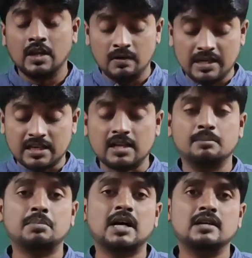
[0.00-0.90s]
You will take a
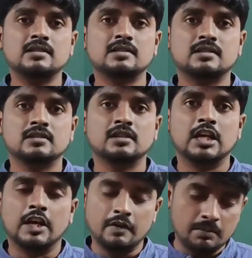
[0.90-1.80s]
compass,
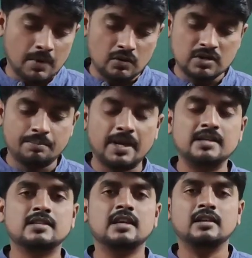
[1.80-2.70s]
you will mount the
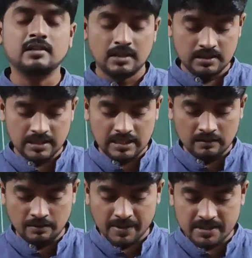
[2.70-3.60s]
pencil, then
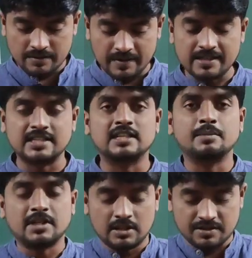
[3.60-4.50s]
you will measure 5
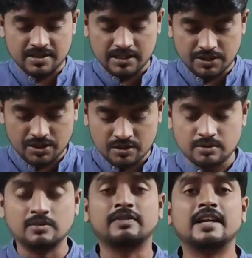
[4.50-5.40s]
centimeter stretch
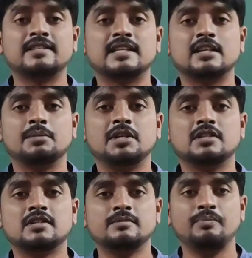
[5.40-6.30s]
to 5 centimeter,